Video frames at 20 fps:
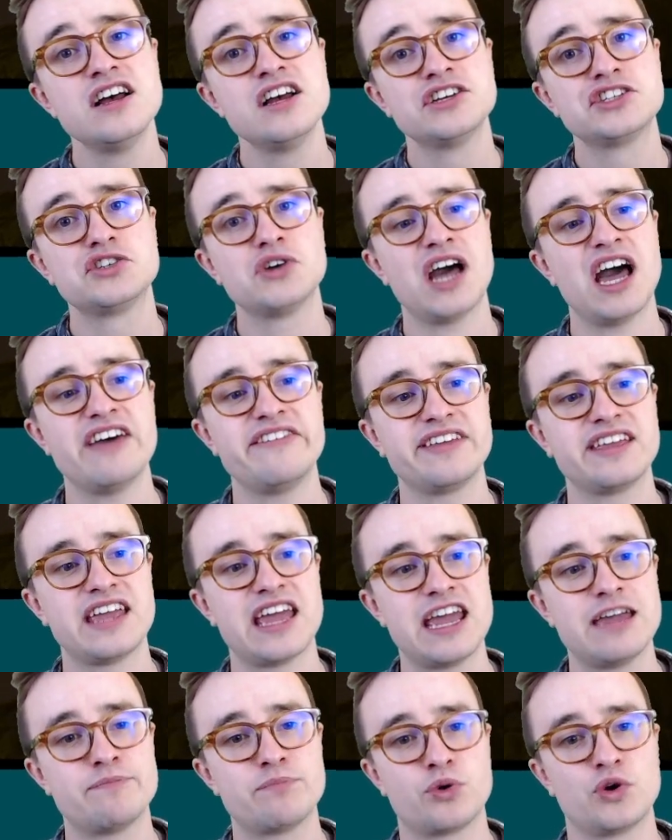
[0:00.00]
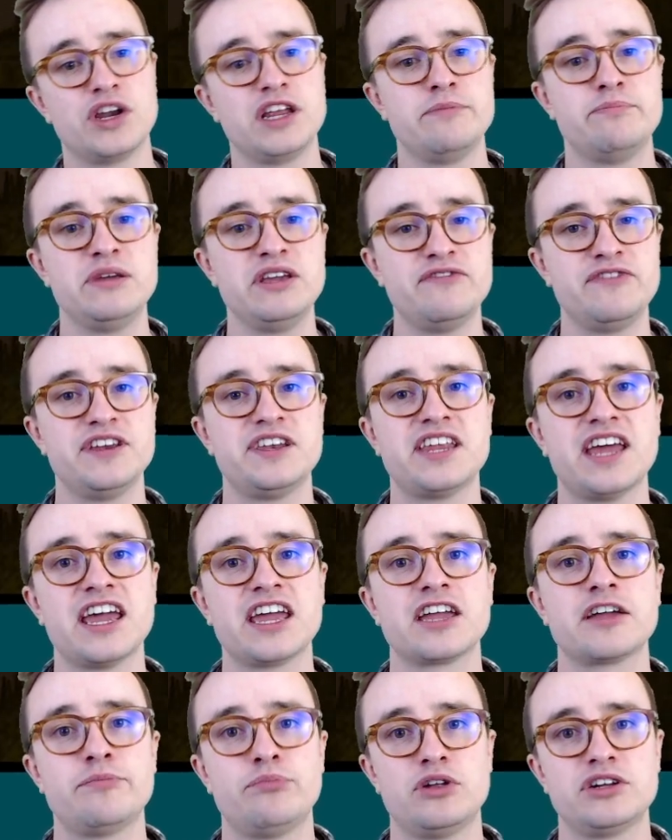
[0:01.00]
So having a pretty beefy
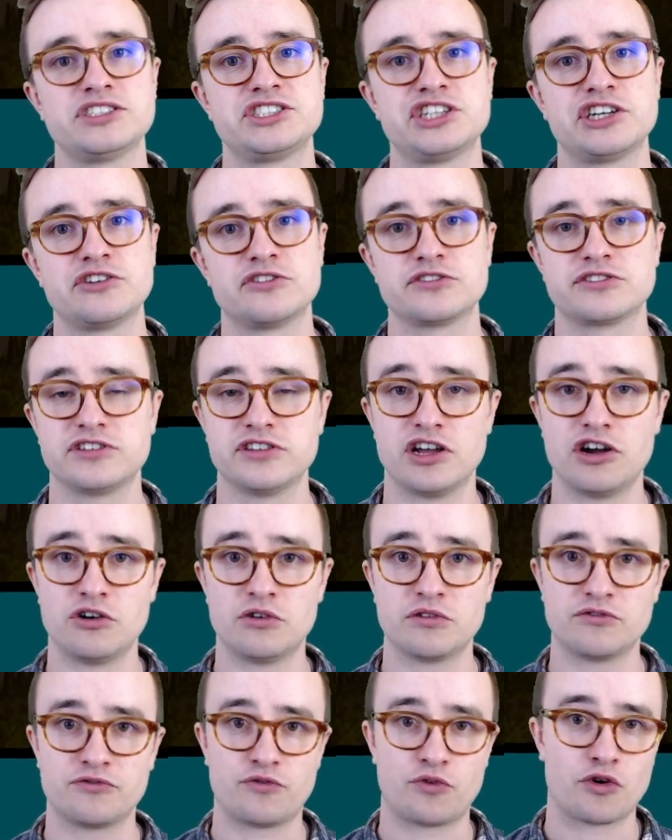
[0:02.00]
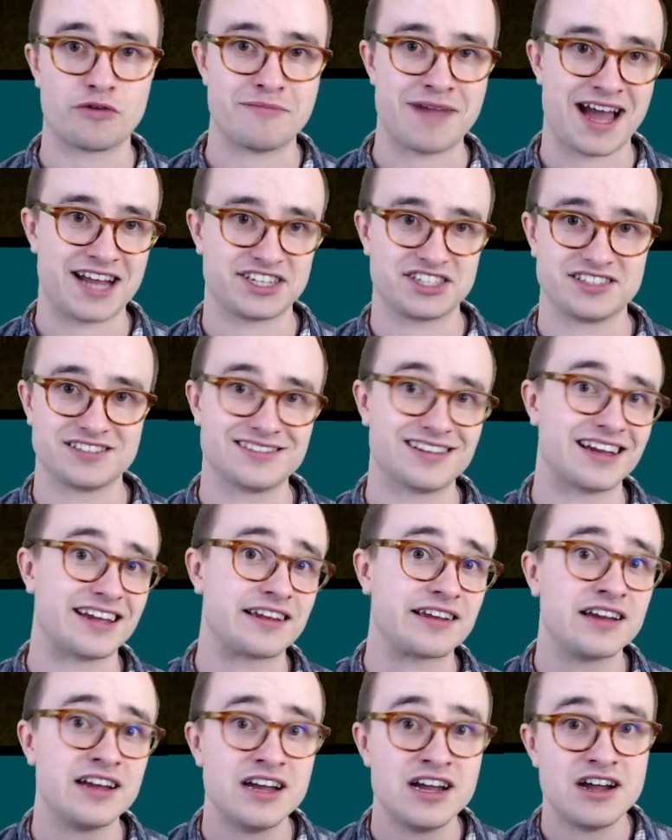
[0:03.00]
tank plus General Sloan for matches
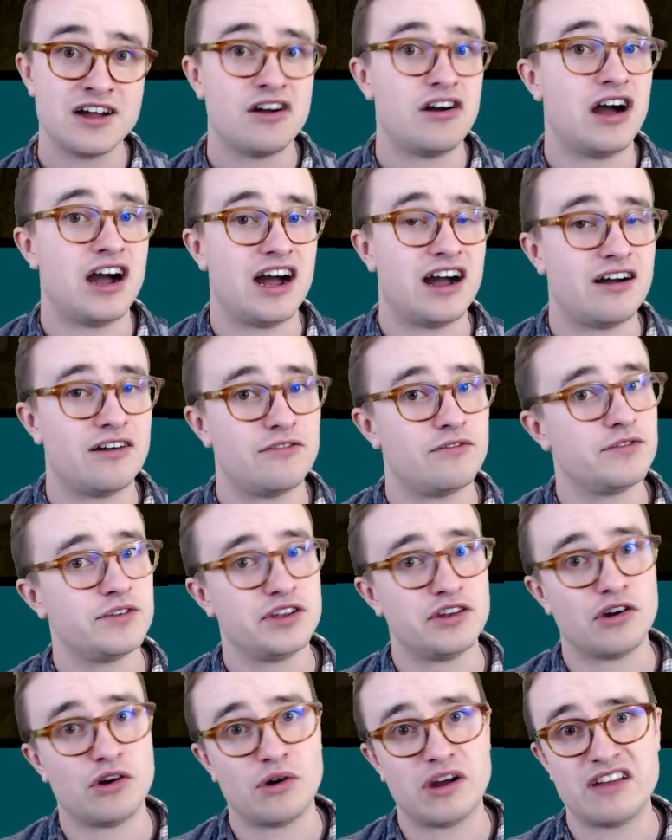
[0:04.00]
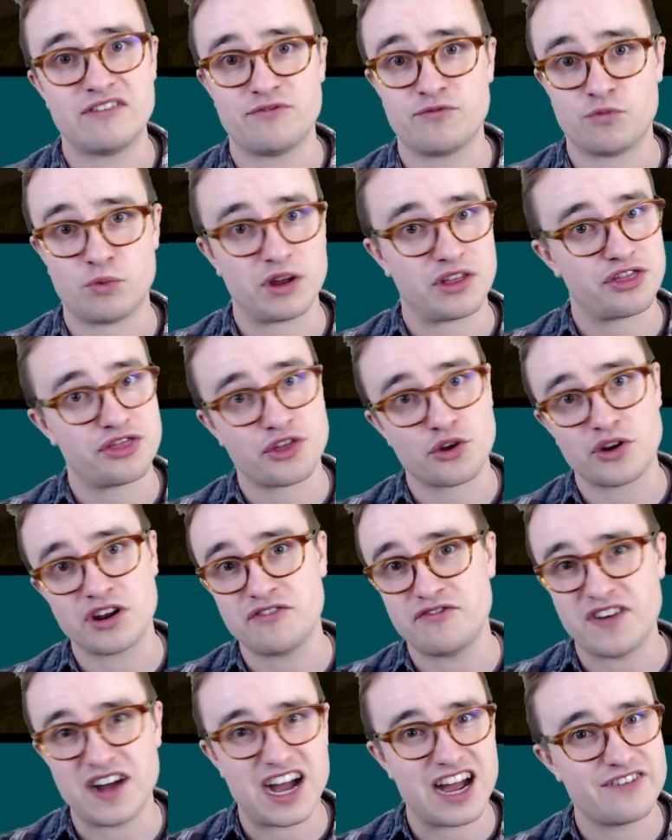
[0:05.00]
like, you know, with
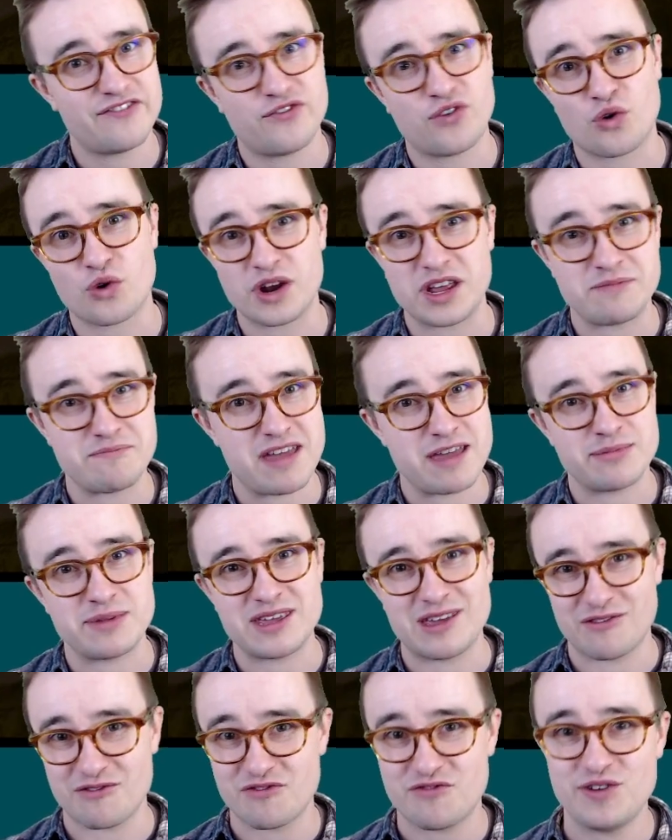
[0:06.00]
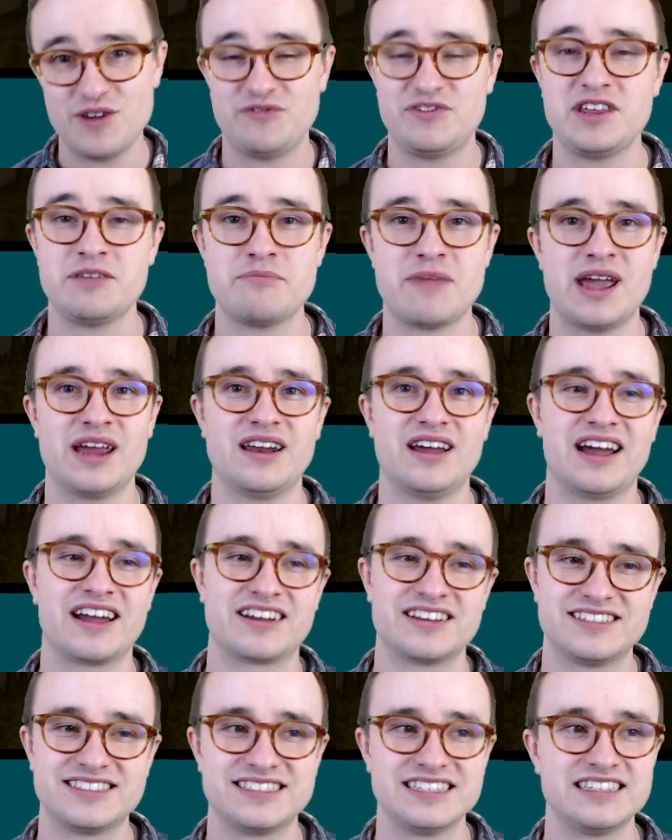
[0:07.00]
35, 40, maybe even 50 mana, I
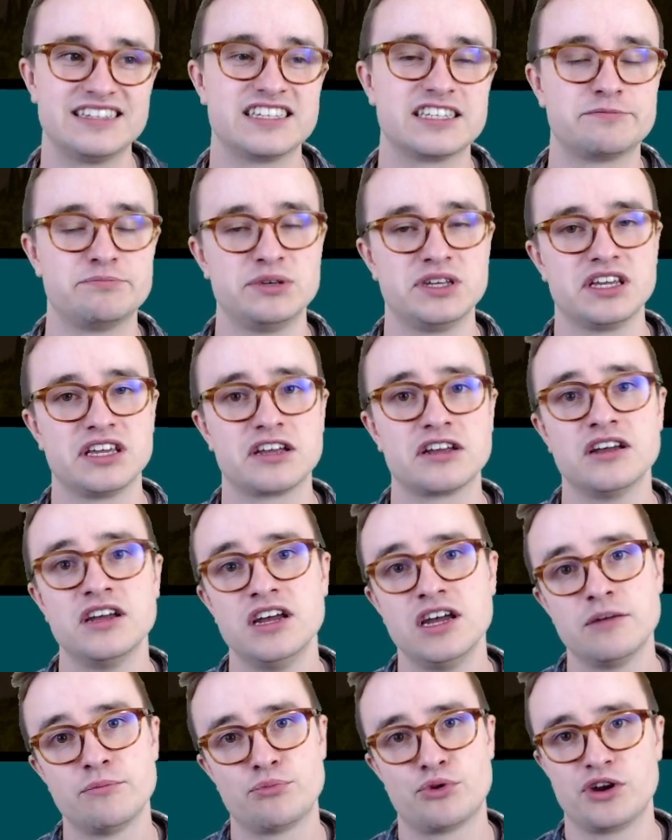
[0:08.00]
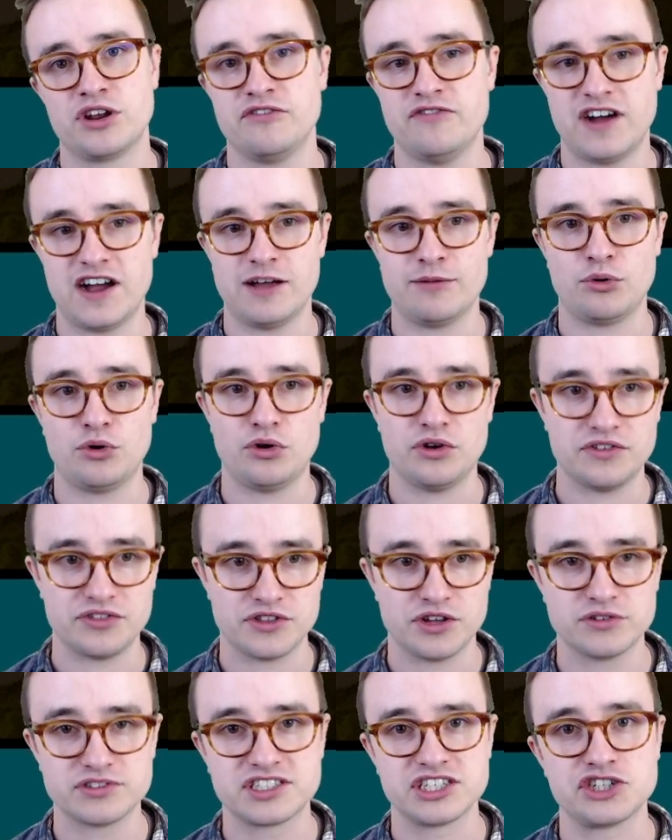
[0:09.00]
could see this being pretty viable
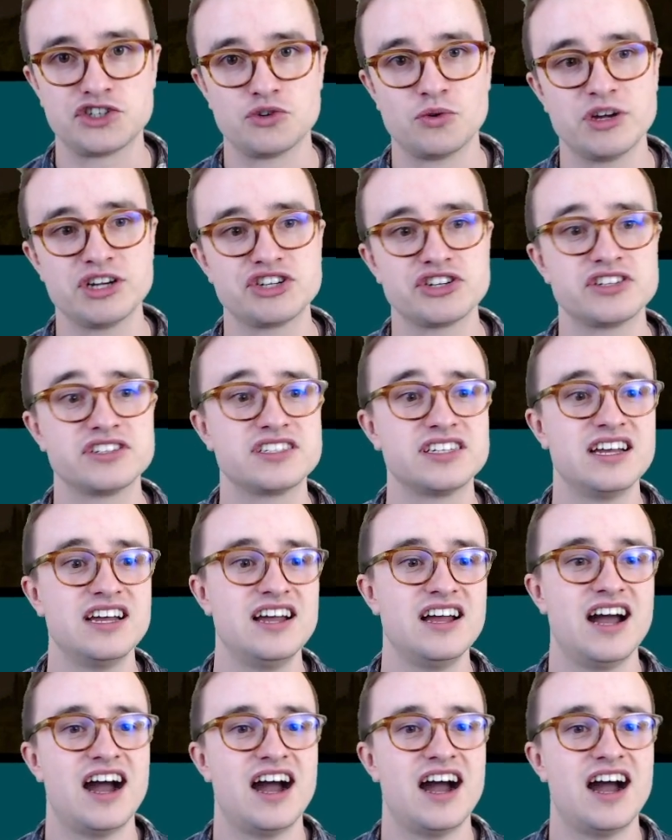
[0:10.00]
in those situations.